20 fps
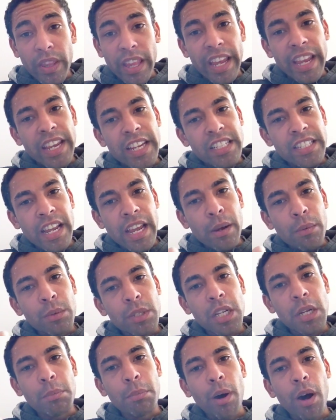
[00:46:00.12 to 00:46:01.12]
that his name
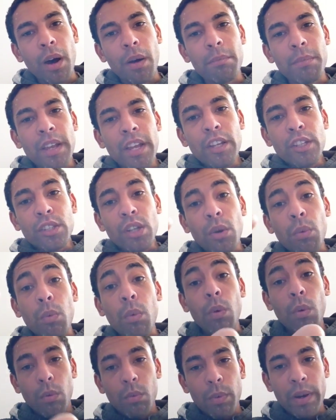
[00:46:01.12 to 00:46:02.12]
was at the bottom. So
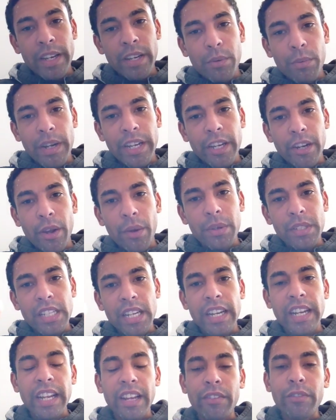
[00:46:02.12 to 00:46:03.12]
when you go into
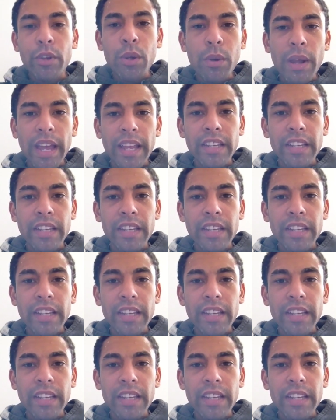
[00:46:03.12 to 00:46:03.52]
the link, if you